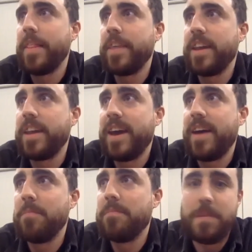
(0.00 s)

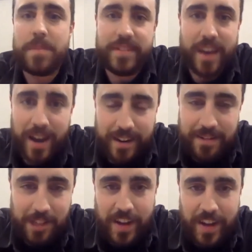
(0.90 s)
That our members'
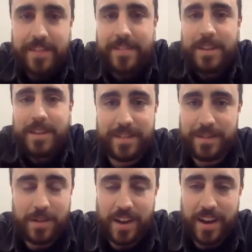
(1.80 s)
data
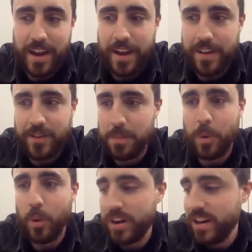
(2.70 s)
is
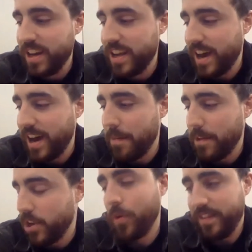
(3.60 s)
supported,
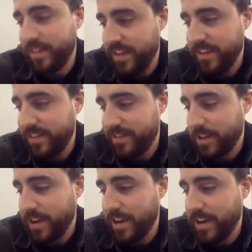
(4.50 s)

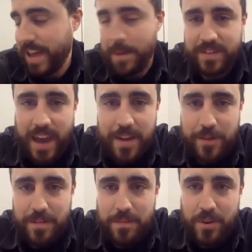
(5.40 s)
is kept
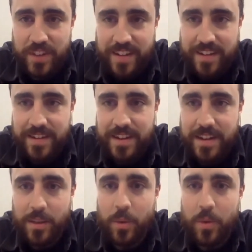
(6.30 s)
safe and protected
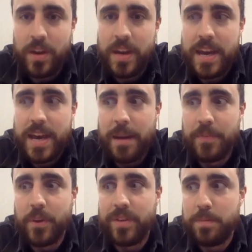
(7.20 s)
in law.
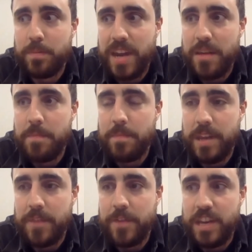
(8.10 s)
So it's been a
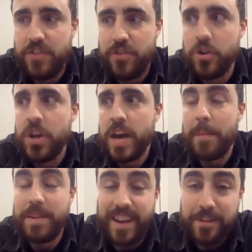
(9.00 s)
bit of an issue.
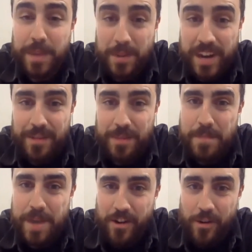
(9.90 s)
It does mean we need to be
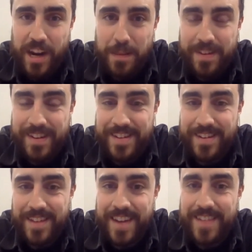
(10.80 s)
better at running
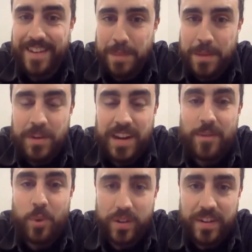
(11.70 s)
petitions, and it does mean we need
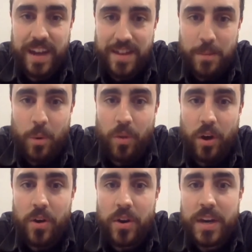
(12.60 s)
to work together more
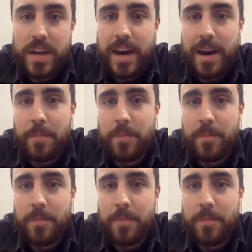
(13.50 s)
though,